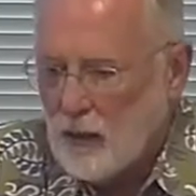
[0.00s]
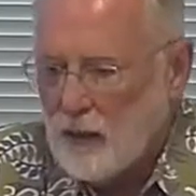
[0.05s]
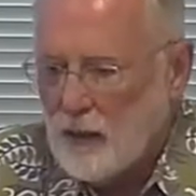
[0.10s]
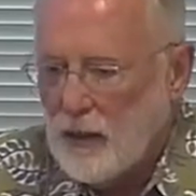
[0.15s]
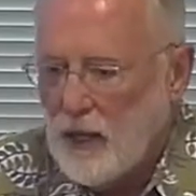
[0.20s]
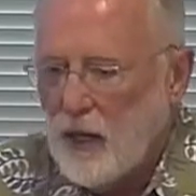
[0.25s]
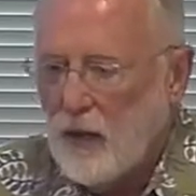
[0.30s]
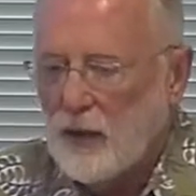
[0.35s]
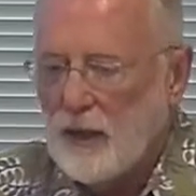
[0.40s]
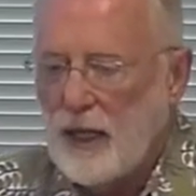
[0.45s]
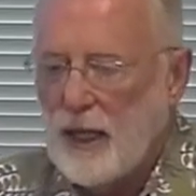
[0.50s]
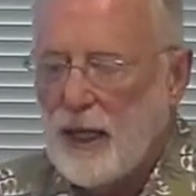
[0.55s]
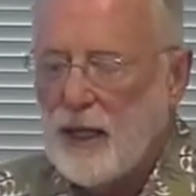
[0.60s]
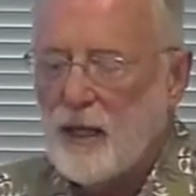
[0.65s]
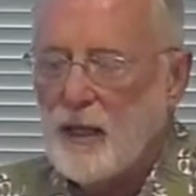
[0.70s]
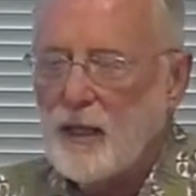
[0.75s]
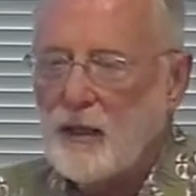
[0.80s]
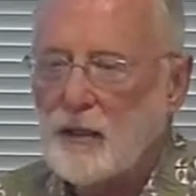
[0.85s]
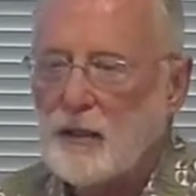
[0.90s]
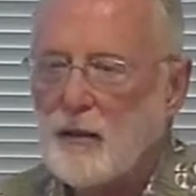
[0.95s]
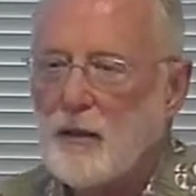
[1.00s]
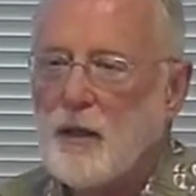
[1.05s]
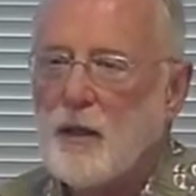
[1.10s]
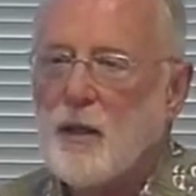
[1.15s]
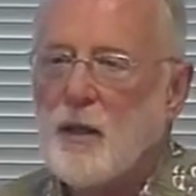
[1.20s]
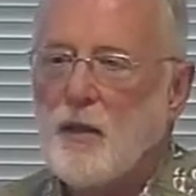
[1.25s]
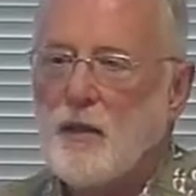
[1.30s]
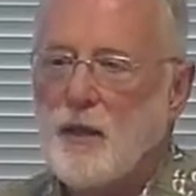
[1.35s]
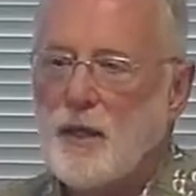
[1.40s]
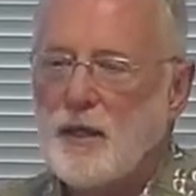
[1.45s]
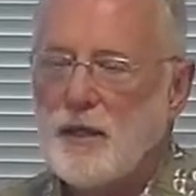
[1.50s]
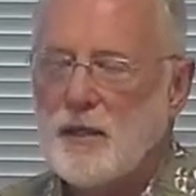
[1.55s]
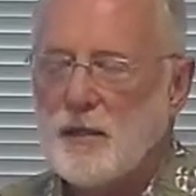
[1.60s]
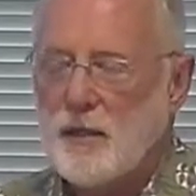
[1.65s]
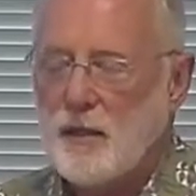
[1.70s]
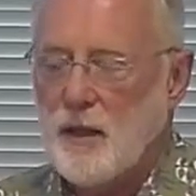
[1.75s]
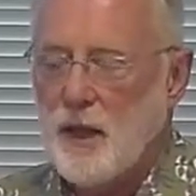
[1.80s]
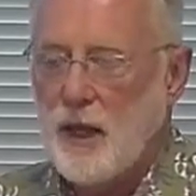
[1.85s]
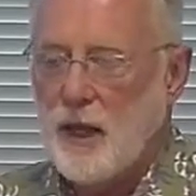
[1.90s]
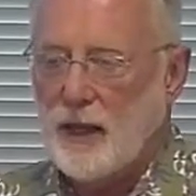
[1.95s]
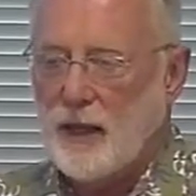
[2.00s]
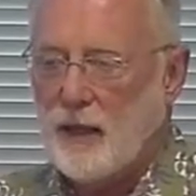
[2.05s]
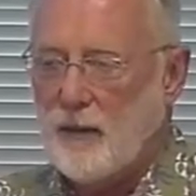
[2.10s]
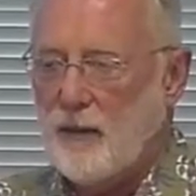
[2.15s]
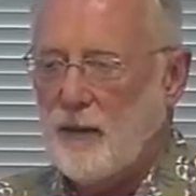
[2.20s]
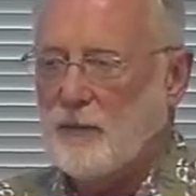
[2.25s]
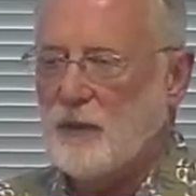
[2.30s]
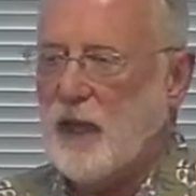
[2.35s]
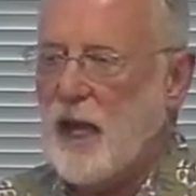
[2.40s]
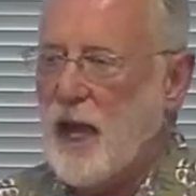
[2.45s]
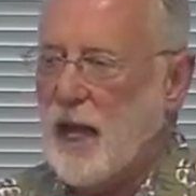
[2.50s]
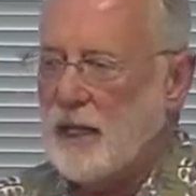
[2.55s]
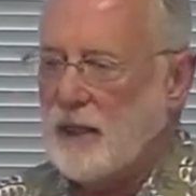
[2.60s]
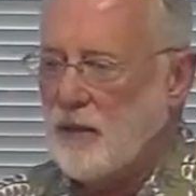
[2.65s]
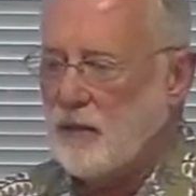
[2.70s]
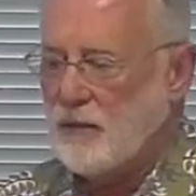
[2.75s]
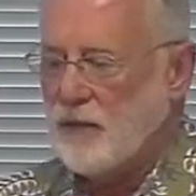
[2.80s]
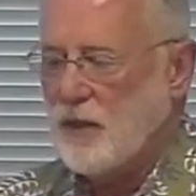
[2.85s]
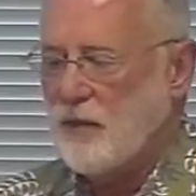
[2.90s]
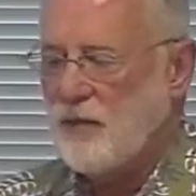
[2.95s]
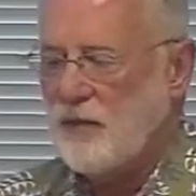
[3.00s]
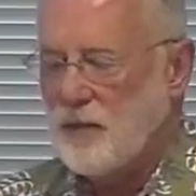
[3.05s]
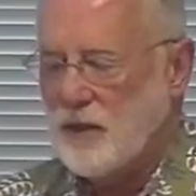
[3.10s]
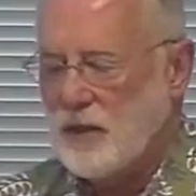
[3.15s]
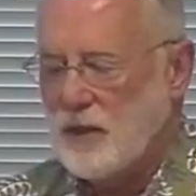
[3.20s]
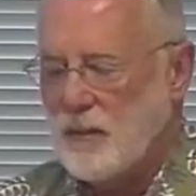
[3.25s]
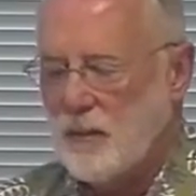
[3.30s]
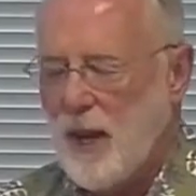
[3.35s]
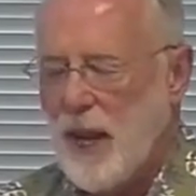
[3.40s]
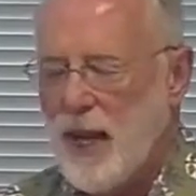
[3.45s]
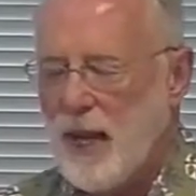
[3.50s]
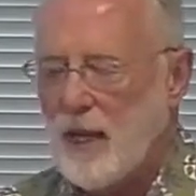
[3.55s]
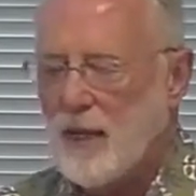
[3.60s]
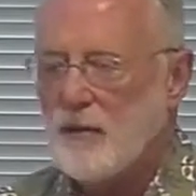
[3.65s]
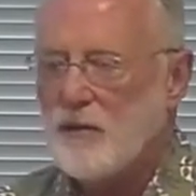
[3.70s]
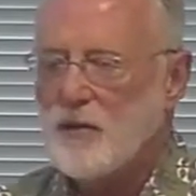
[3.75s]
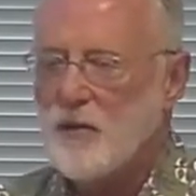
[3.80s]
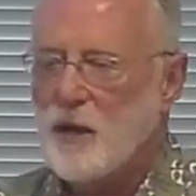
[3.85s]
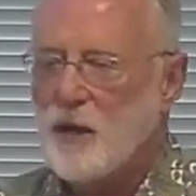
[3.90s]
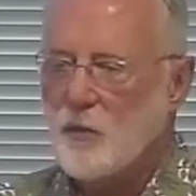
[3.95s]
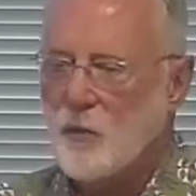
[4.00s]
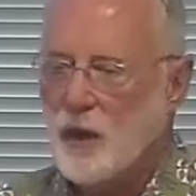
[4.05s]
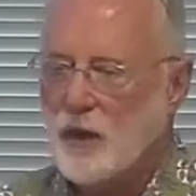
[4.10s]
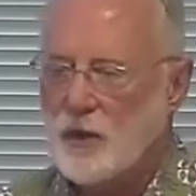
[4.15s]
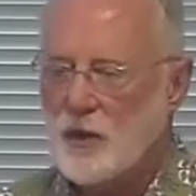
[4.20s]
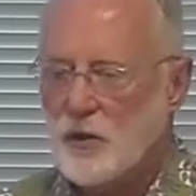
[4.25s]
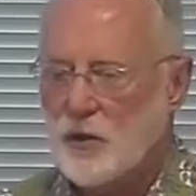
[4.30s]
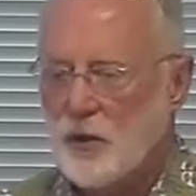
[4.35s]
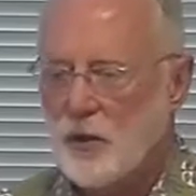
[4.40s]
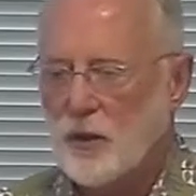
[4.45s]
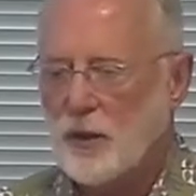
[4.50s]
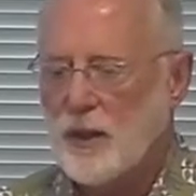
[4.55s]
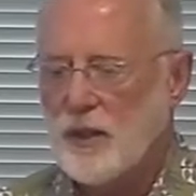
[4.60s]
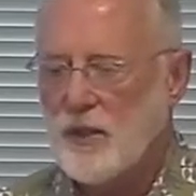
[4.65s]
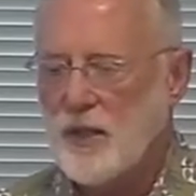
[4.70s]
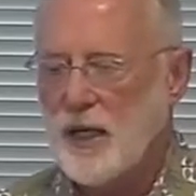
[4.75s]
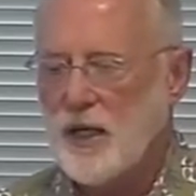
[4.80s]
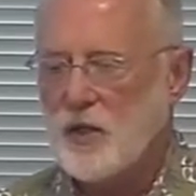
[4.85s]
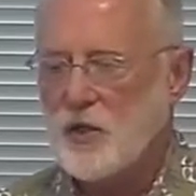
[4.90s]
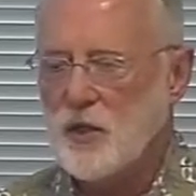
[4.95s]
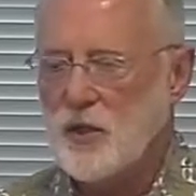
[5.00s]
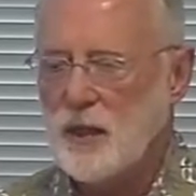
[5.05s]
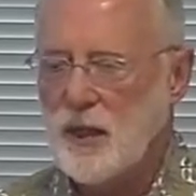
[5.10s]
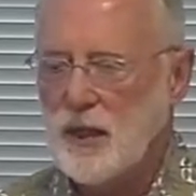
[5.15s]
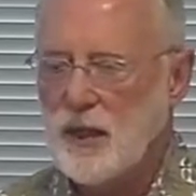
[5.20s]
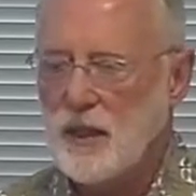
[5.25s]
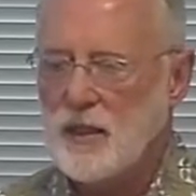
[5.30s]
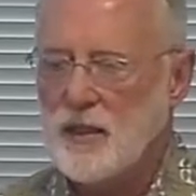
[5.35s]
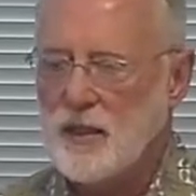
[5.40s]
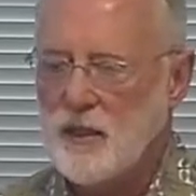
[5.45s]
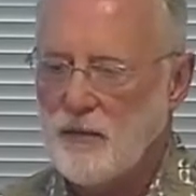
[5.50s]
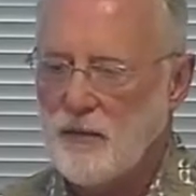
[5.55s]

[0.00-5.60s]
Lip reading: Now again, this kind of depends what your organization is.